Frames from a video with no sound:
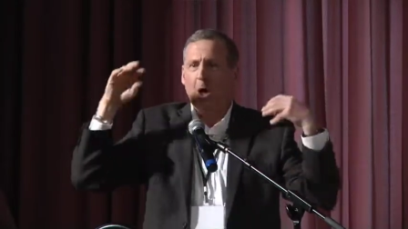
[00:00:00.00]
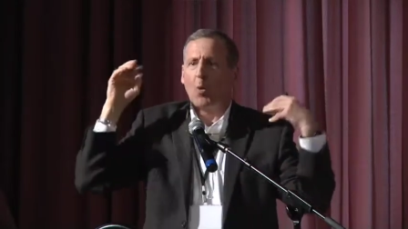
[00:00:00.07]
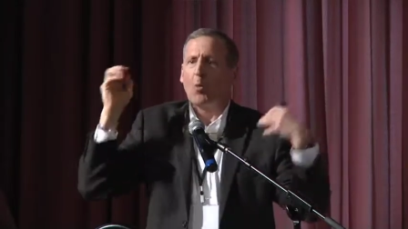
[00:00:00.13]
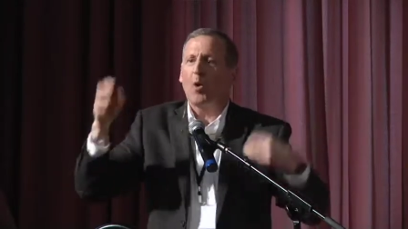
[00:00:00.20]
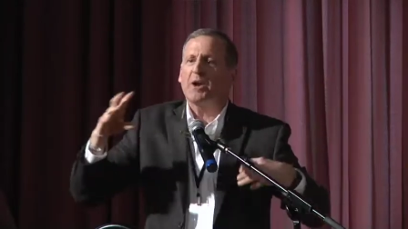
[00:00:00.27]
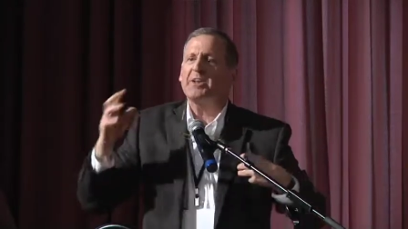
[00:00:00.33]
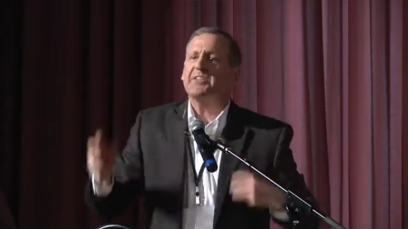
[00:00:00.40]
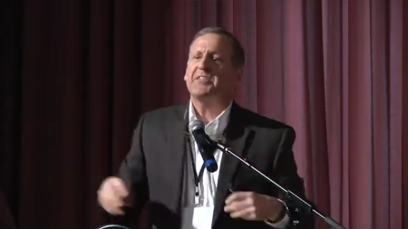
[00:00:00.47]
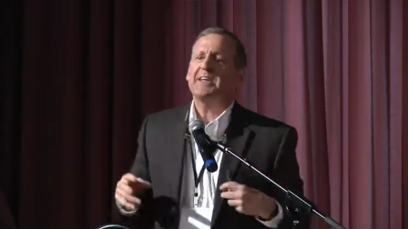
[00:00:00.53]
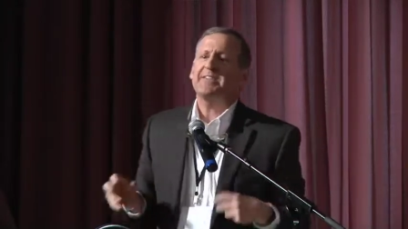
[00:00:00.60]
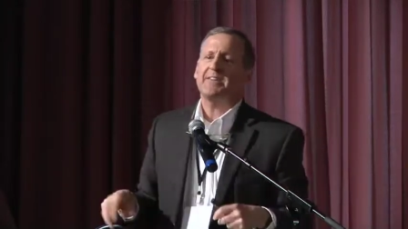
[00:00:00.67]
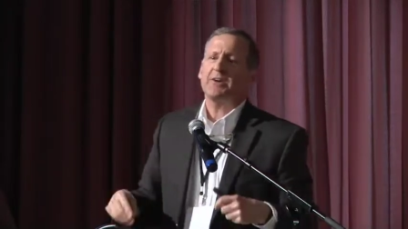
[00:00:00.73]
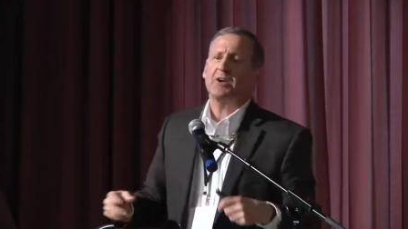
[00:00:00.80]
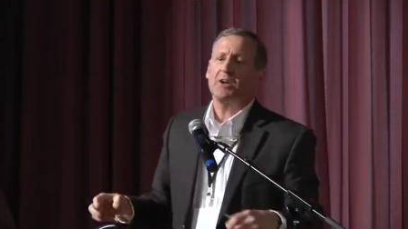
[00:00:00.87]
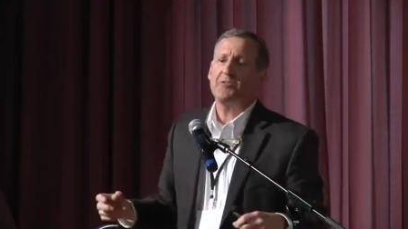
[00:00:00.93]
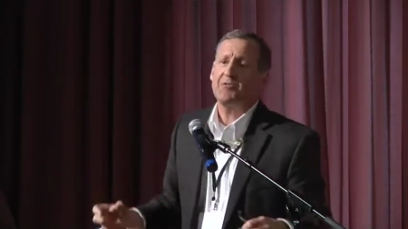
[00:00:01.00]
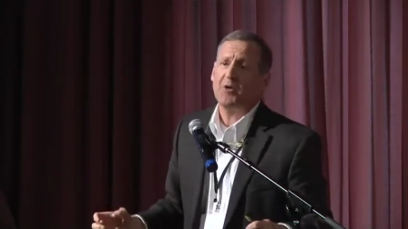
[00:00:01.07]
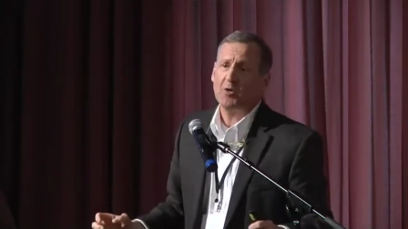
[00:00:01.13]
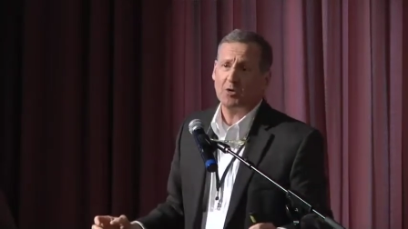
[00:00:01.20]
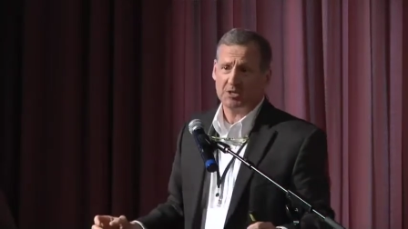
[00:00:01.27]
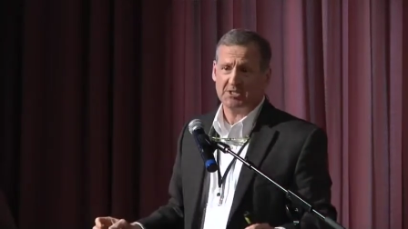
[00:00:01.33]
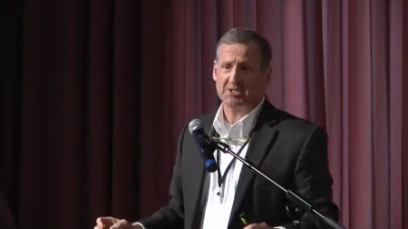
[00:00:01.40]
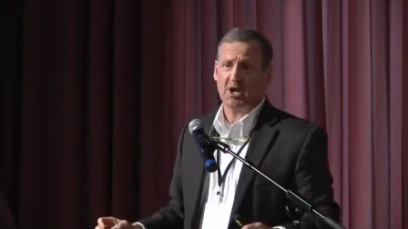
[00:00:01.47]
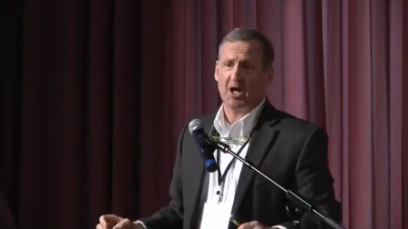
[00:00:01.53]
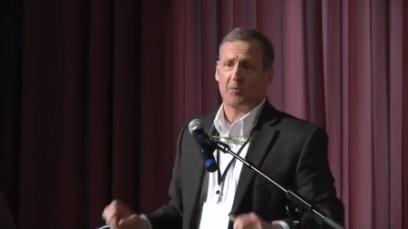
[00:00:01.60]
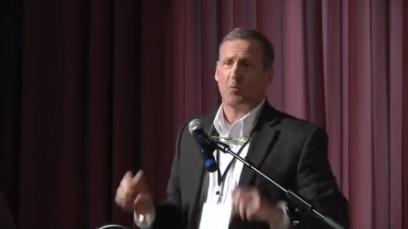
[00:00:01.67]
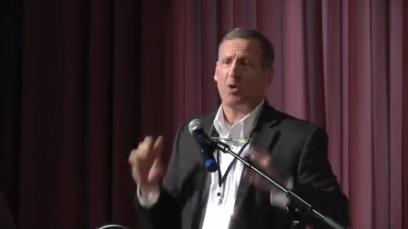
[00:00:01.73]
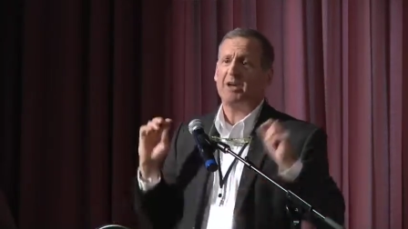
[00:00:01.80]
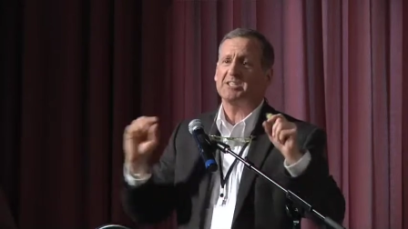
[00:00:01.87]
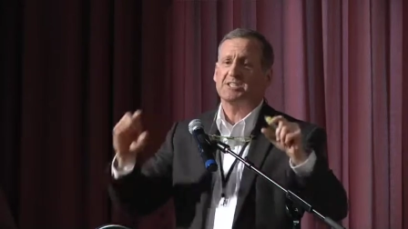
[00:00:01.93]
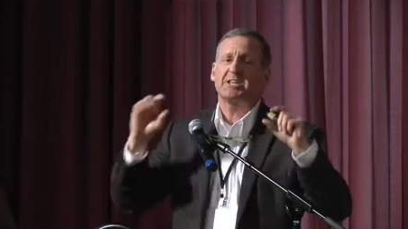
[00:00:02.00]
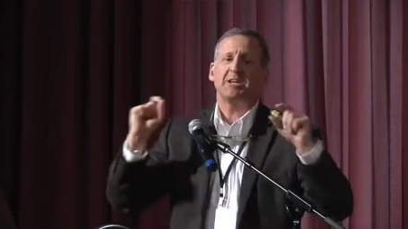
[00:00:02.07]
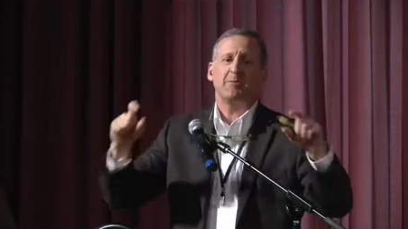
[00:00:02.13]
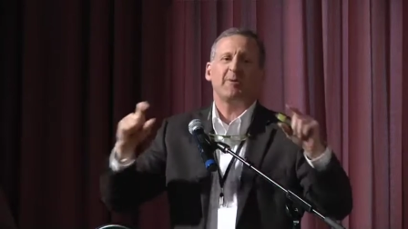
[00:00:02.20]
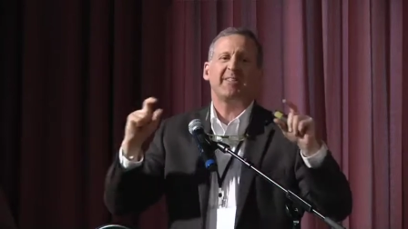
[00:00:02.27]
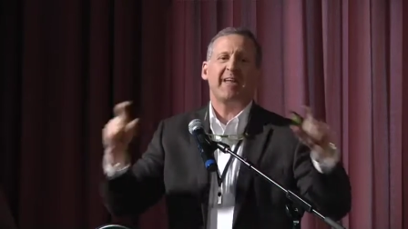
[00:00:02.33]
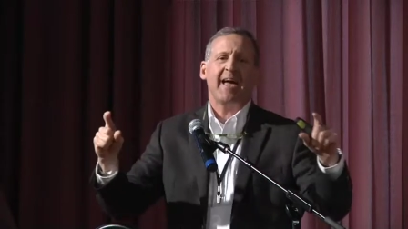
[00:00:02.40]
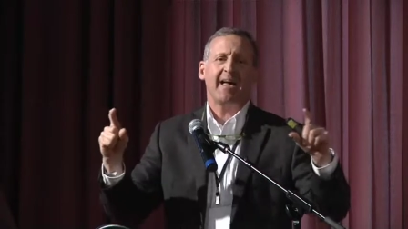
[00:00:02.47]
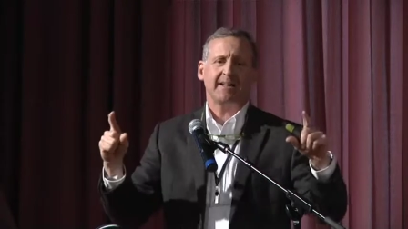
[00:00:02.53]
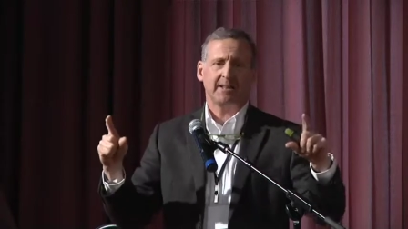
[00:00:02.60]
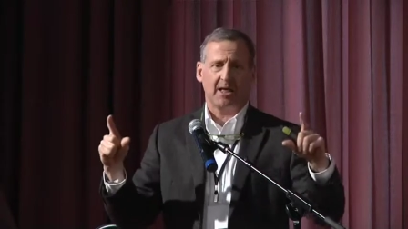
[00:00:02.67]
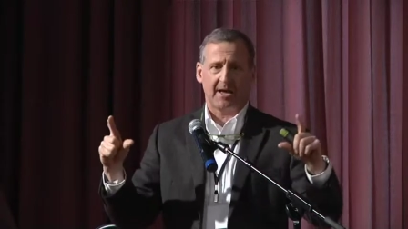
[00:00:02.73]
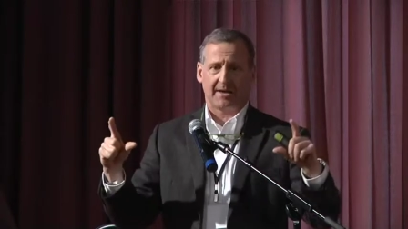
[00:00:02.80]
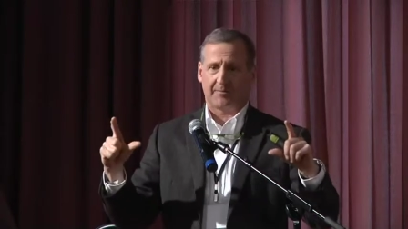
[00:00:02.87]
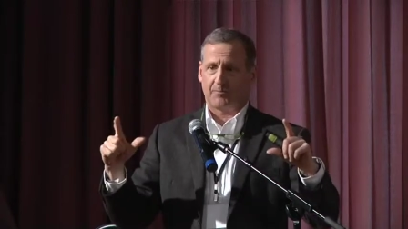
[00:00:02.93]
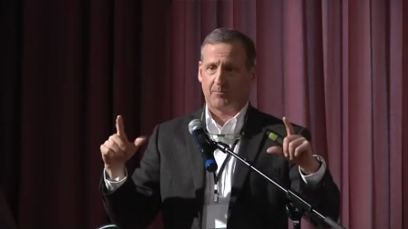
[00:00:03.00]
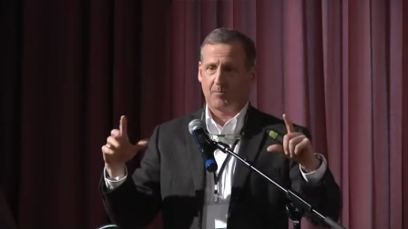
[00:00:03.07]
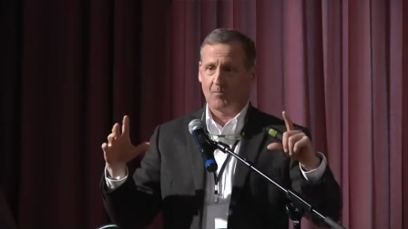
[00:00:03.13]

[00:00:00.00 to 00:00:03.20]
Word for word: what do you think they're going to focus on? What is going to be the headline?